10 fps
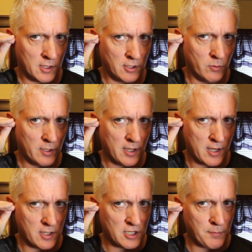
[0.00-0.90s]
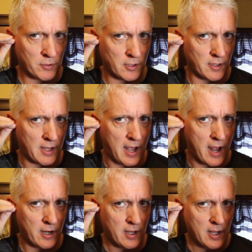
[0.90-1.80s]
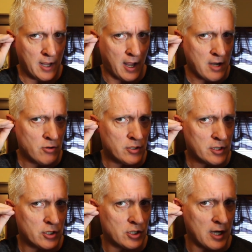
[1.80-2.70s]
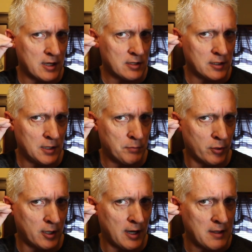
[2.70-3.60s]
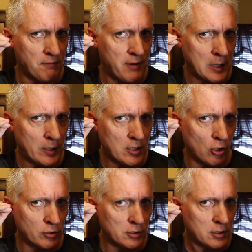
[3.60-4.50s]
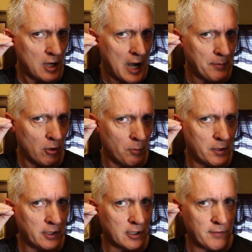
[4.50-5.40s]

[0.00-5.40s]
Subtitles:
You don't want to get it deeper than that. And you just gently put it in the very top opening